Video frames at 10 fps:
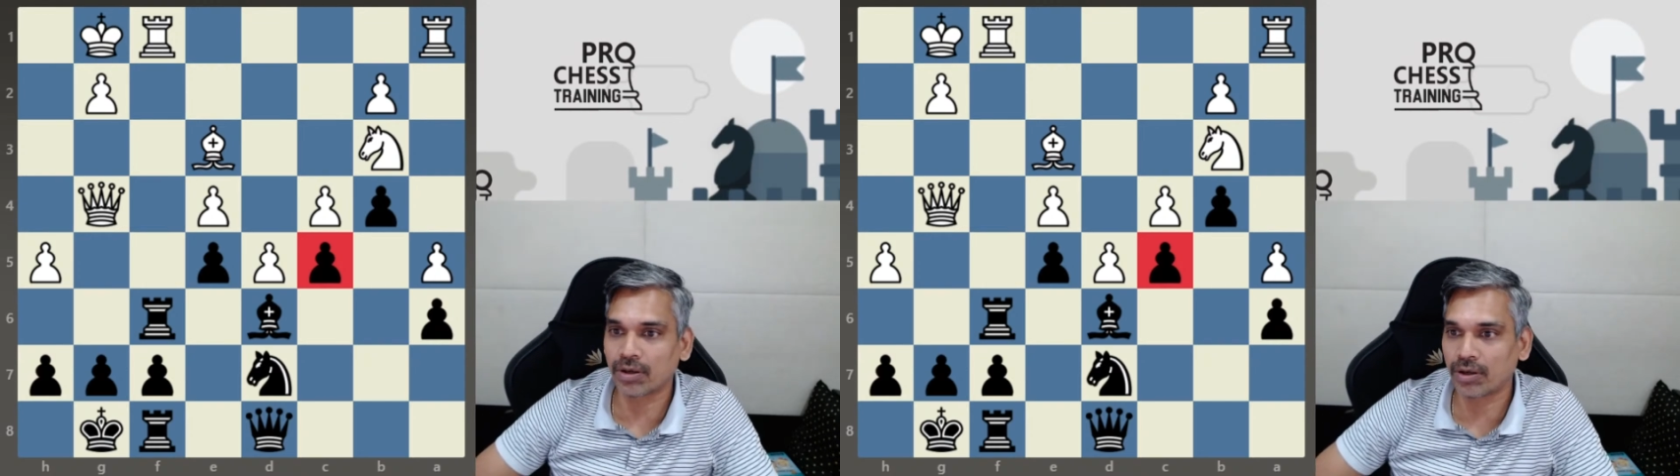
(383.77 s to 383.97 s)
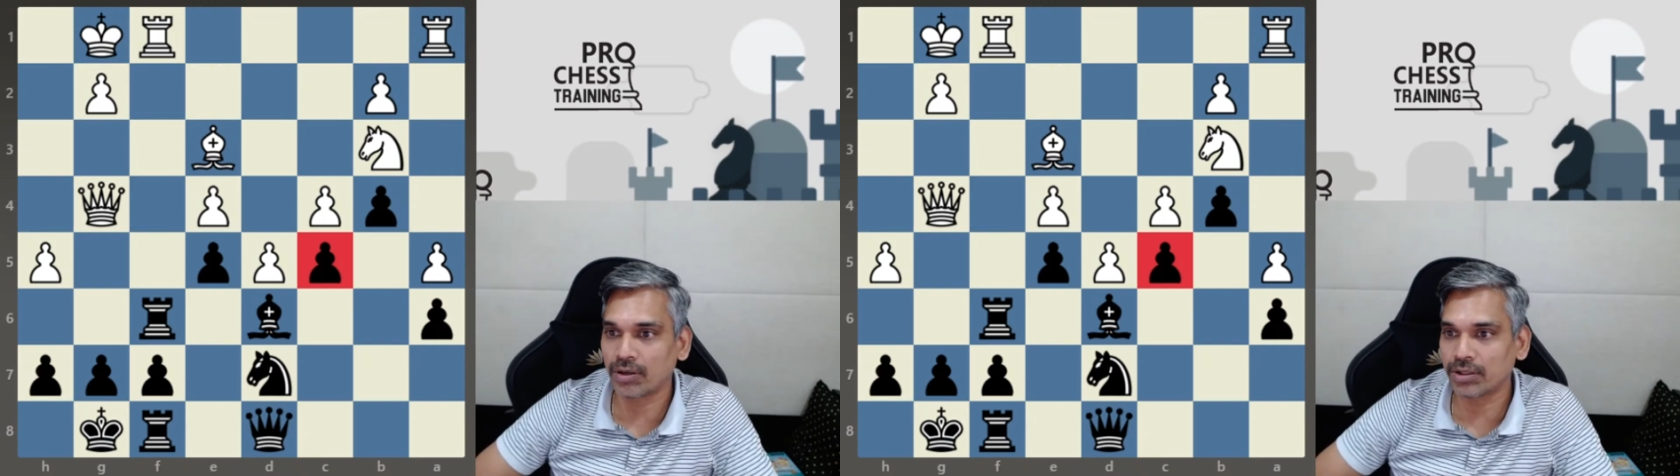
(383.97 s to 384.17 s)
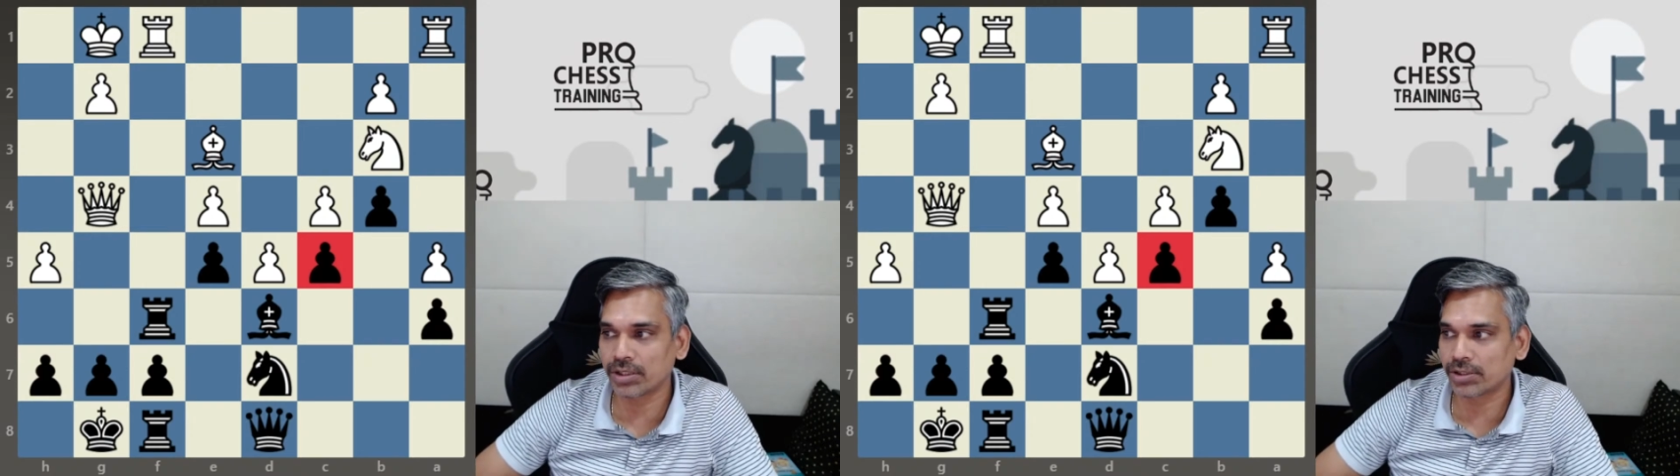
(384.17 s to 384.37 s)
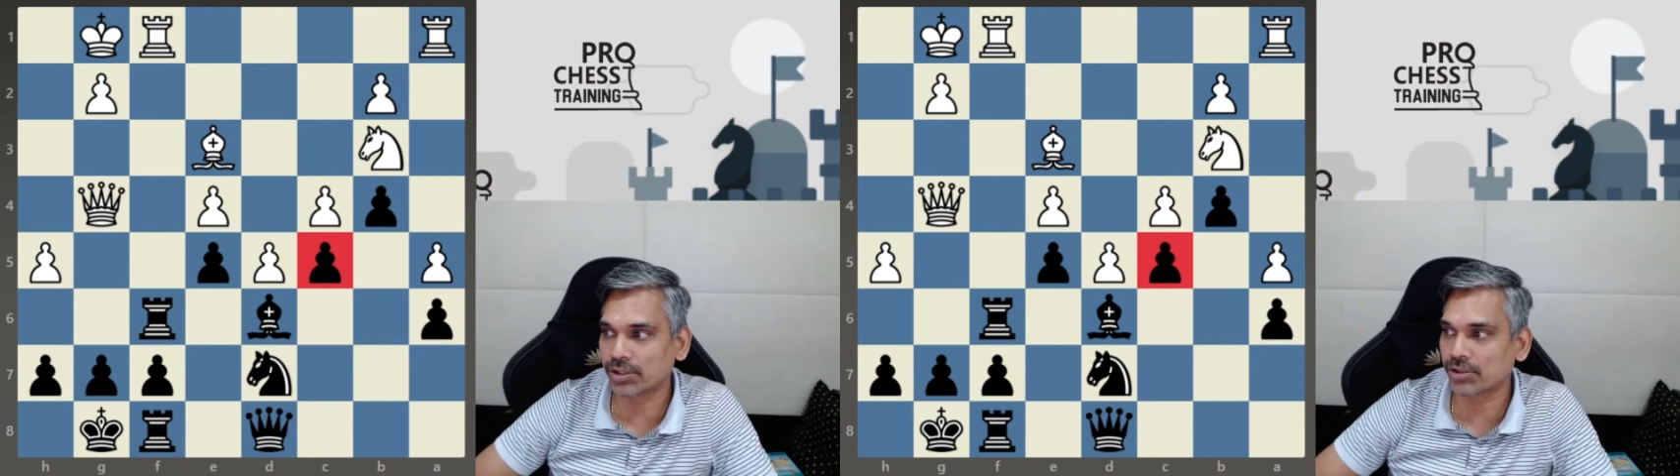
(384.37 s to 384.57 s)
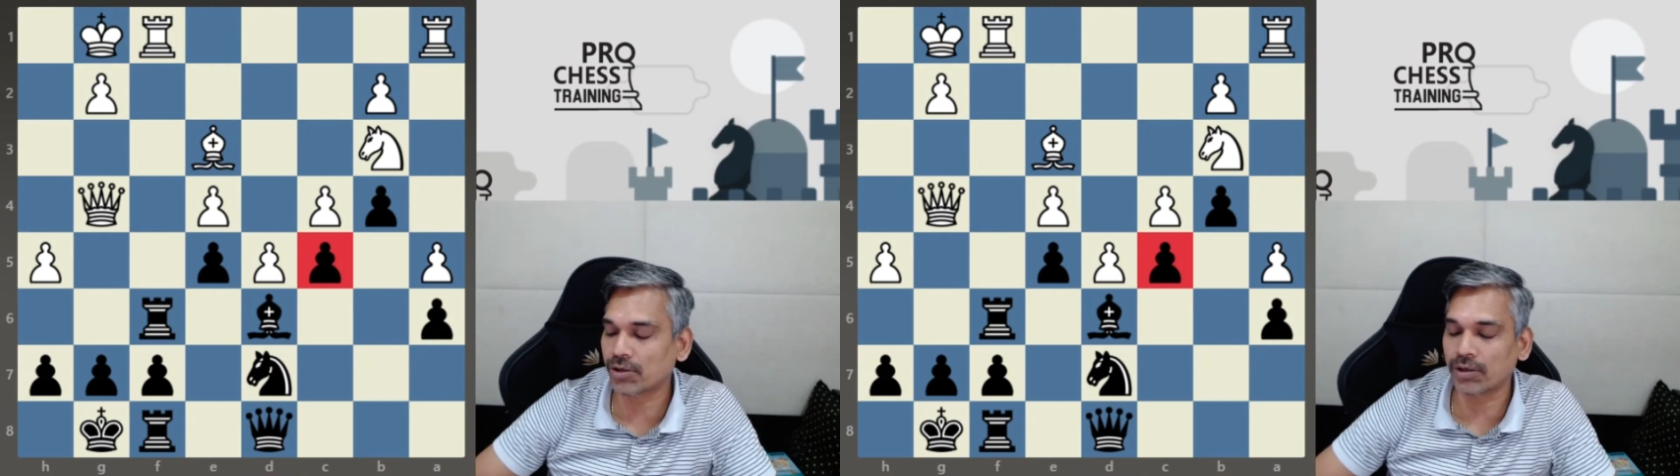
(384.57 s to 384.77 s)
all the
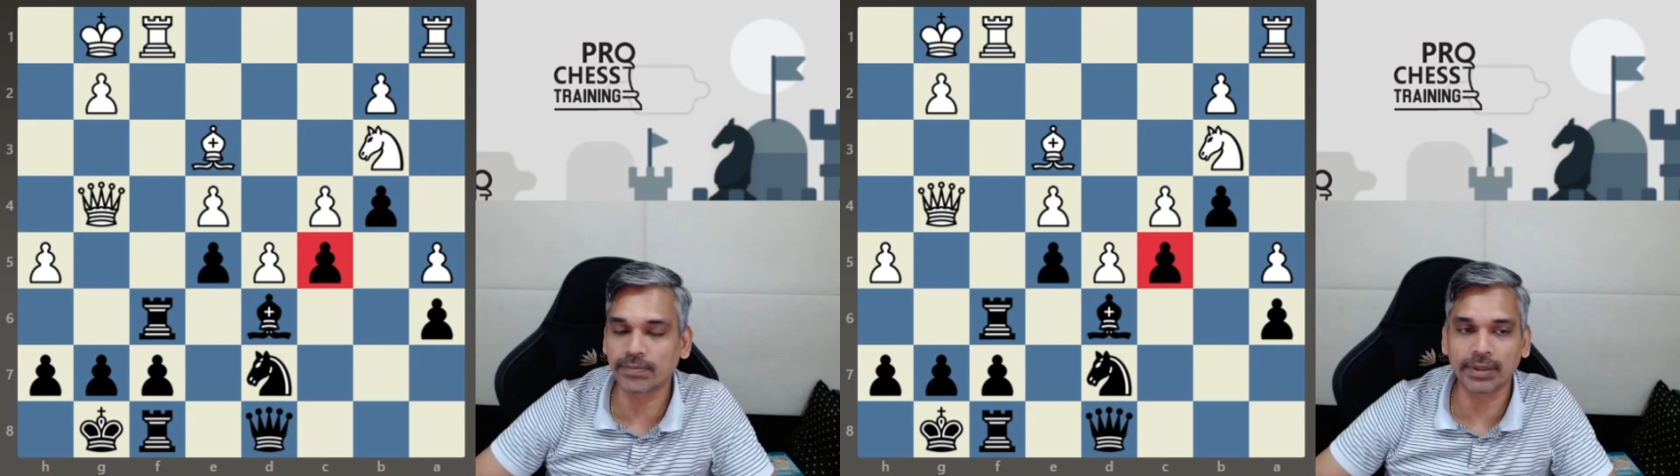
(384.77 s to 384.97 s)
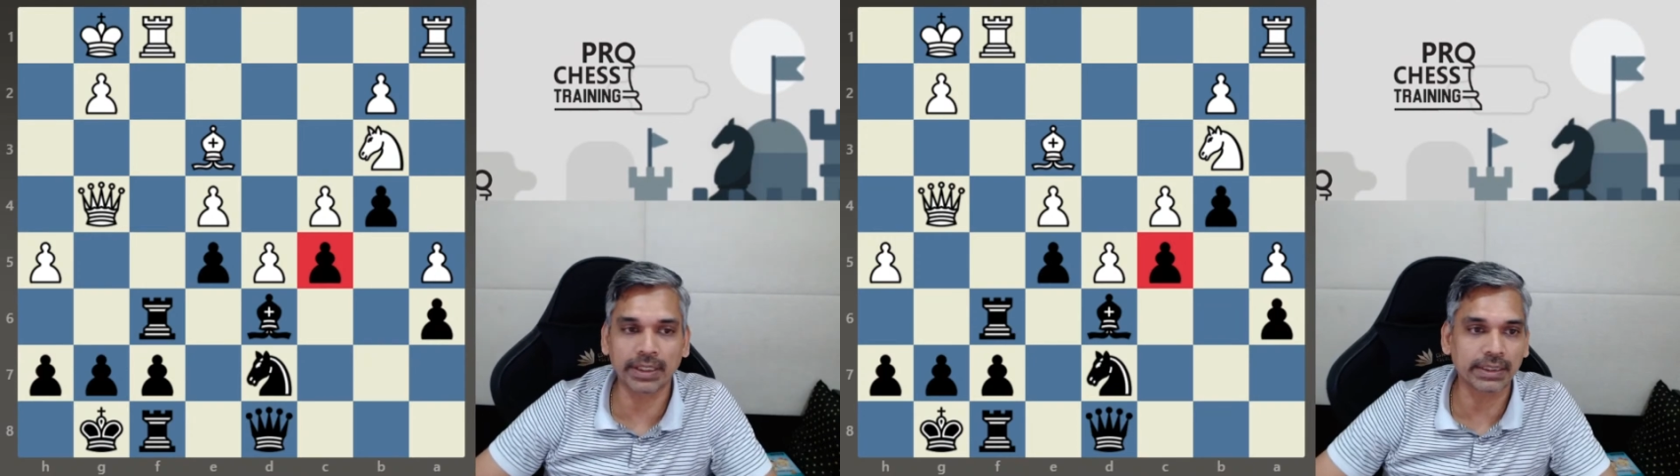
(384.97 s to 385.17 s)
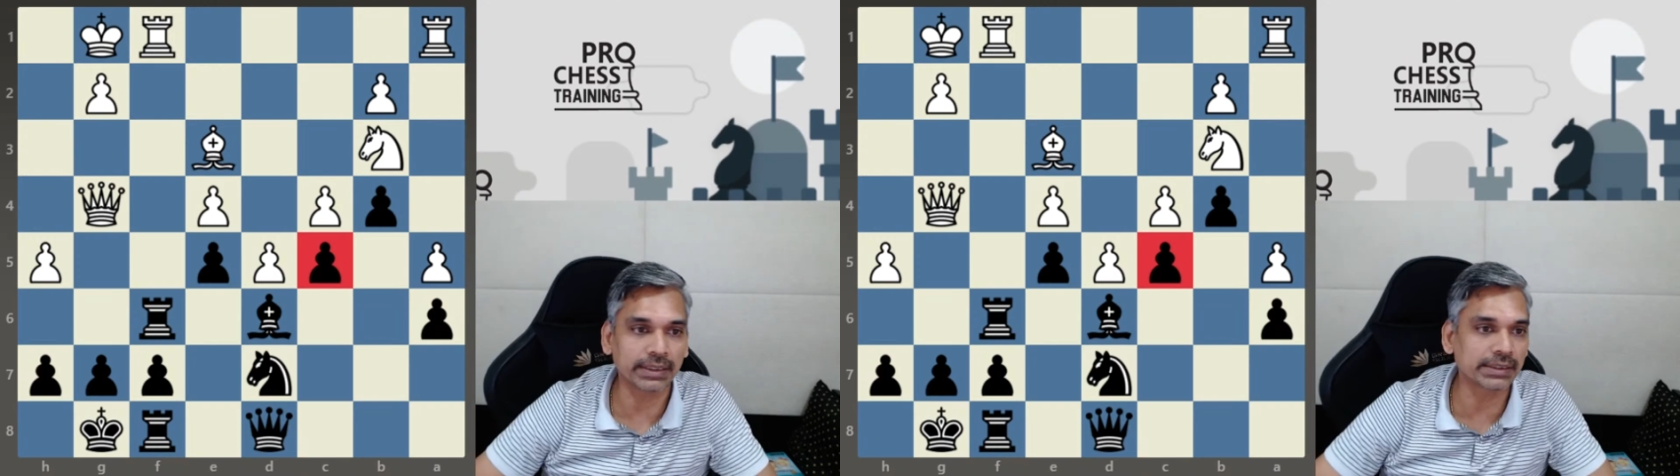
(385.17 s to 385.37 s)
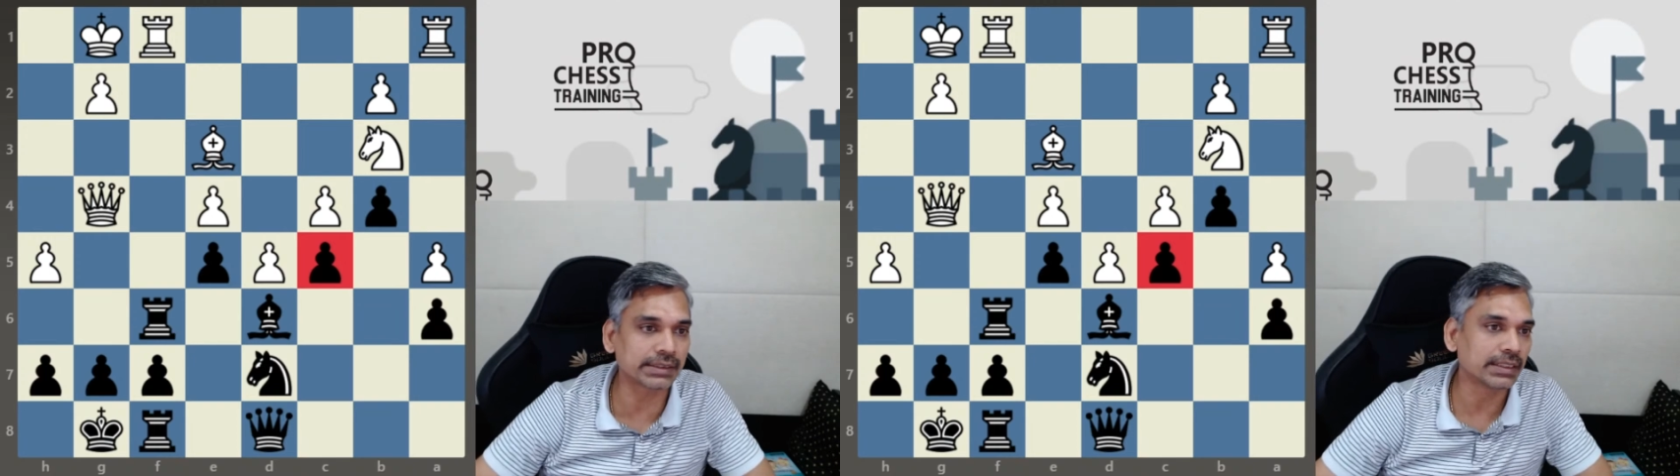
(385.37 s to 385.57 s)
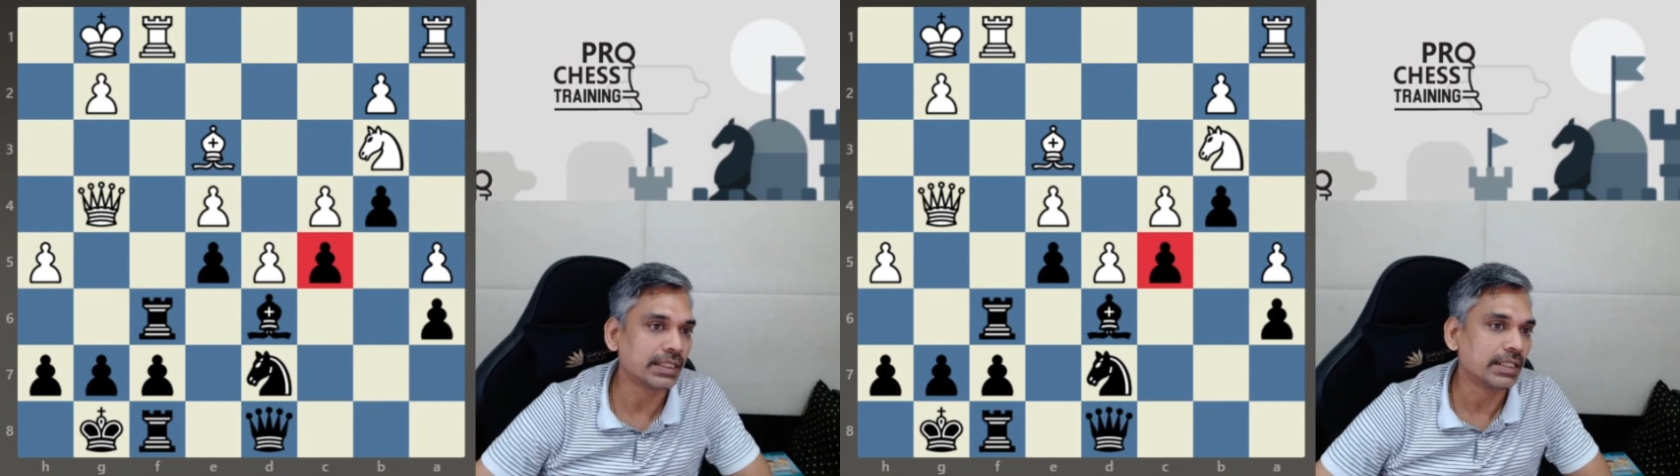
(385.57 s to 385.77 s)
strong
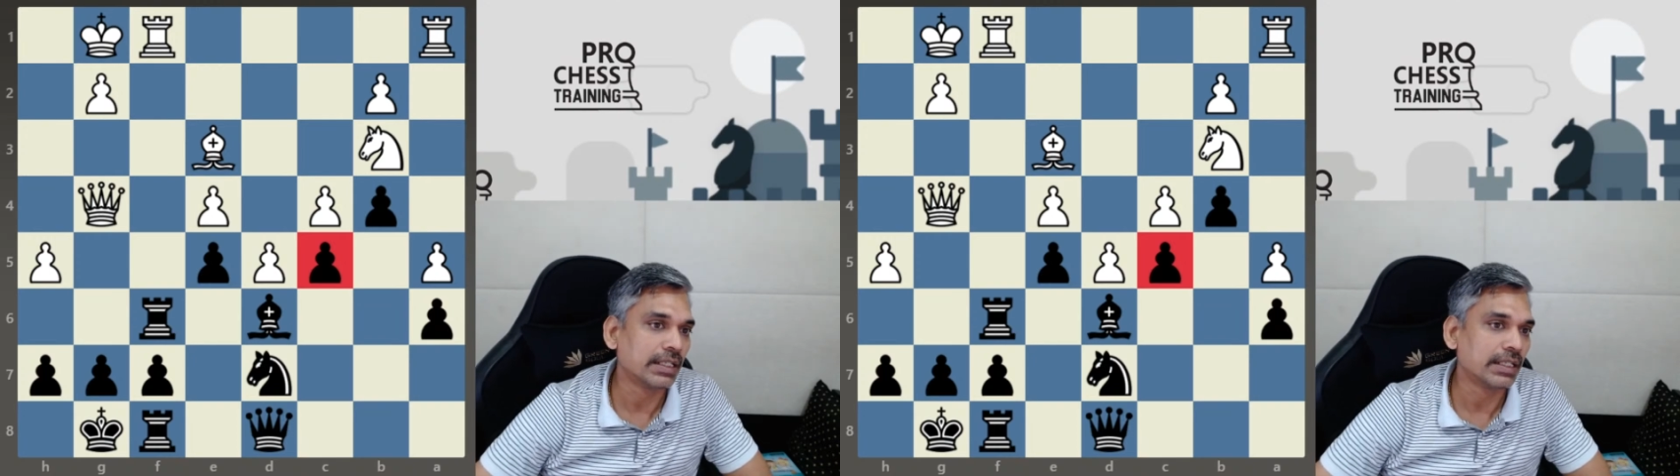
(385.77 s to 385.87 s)
players,